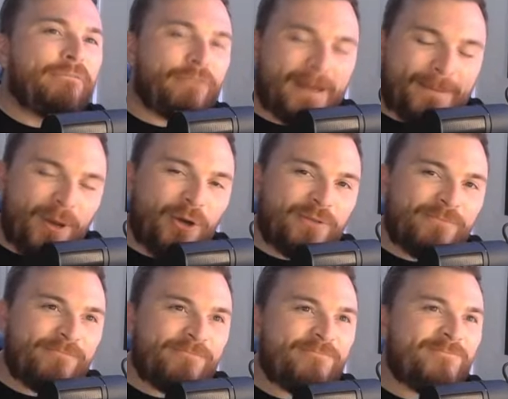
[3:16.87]

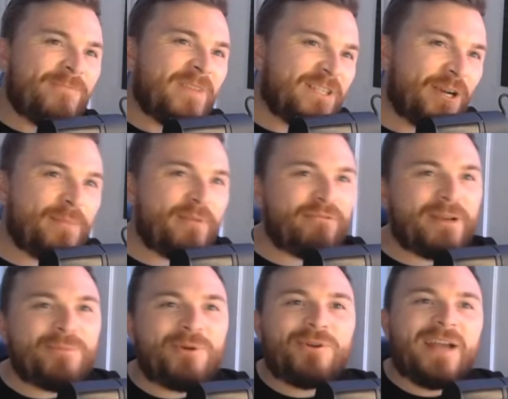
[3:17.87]
Frimpong. Jeremy
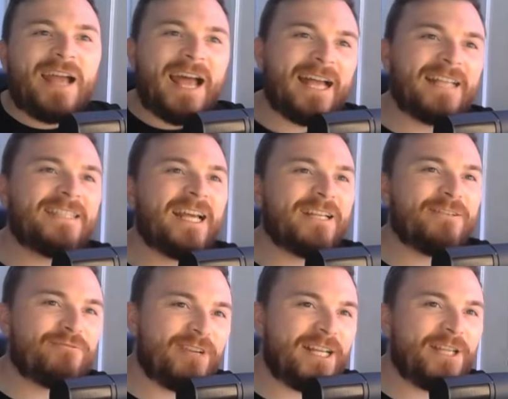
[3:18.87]
Frimpong has had a
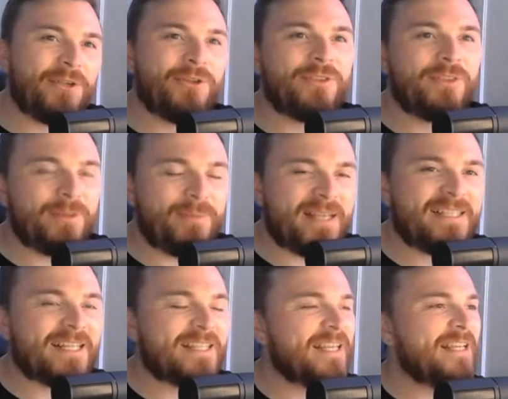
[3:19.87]
really good
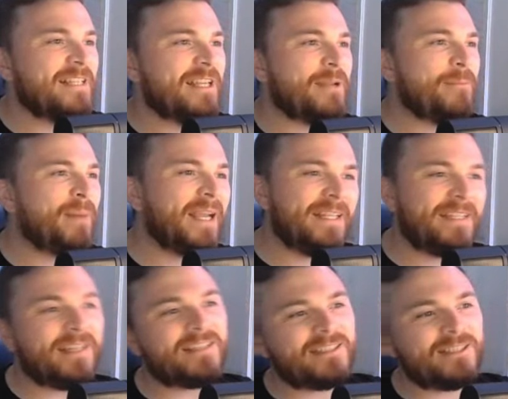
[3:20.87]
domestic season, but it
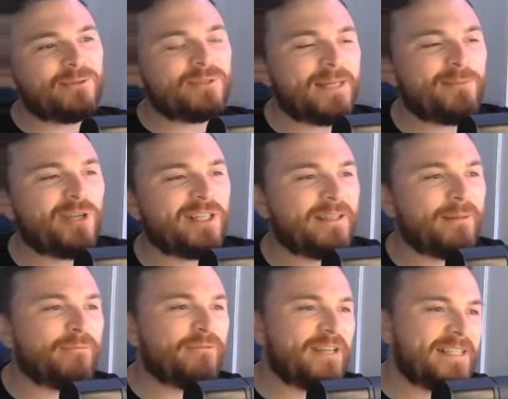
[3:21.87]
does still seem like
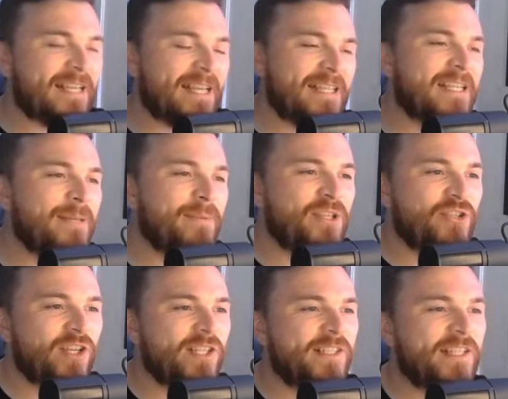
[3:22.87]
Dumfries is going to be
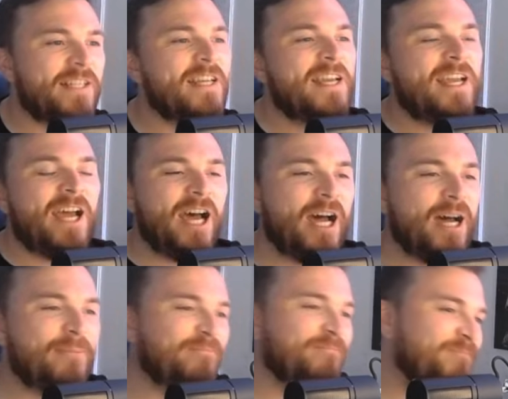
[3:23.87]
trusted.
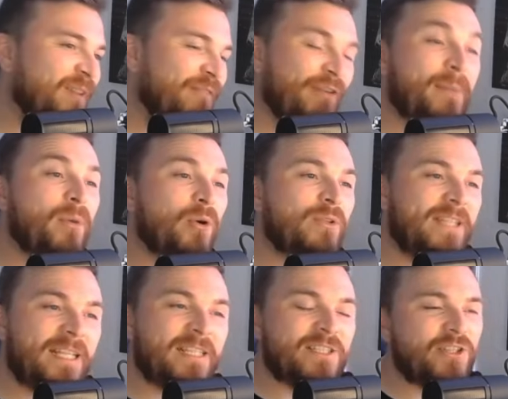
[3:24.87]
Frimpong
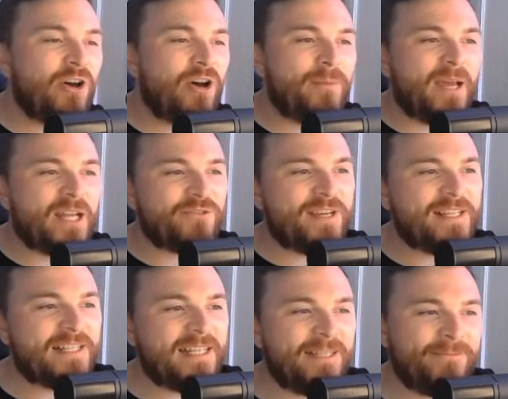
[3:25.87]
did start a match
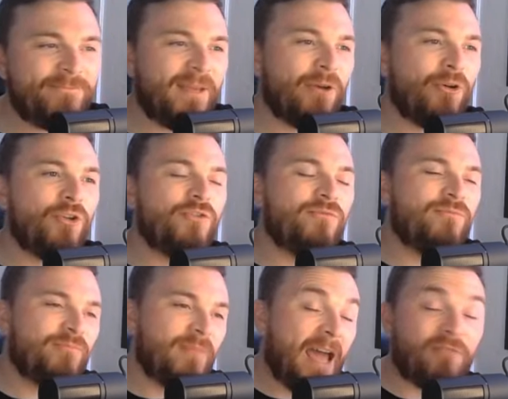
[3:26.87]
recently
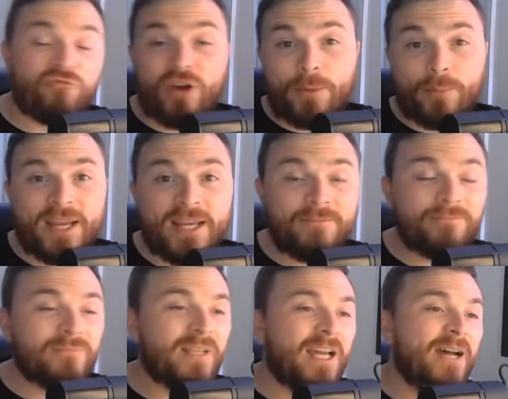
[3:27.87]
at right wing
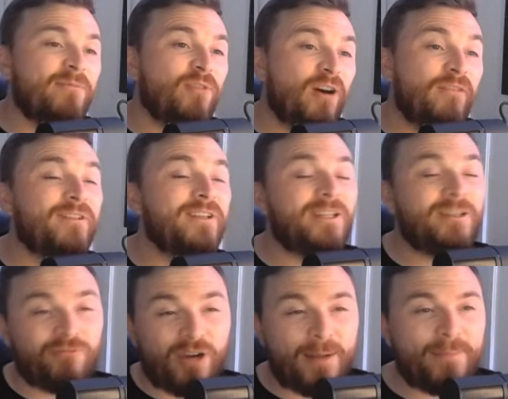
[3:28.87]
rather than
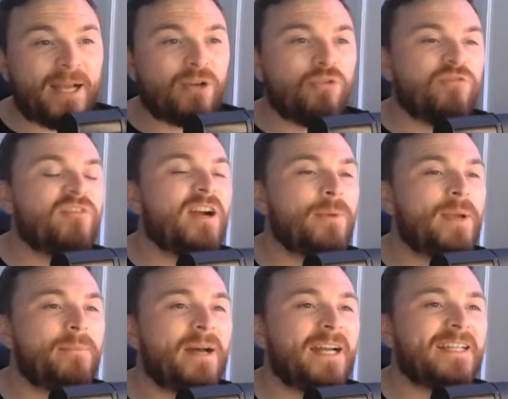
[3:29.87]
at right back or right
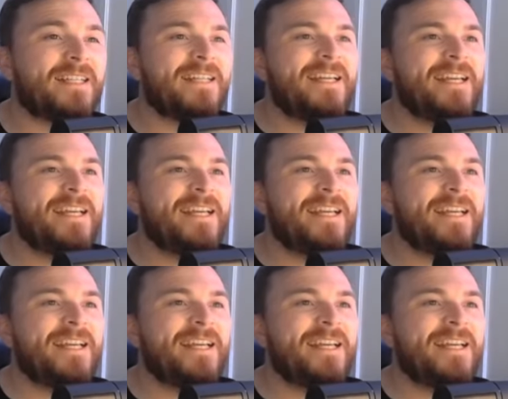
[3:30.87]
wing back.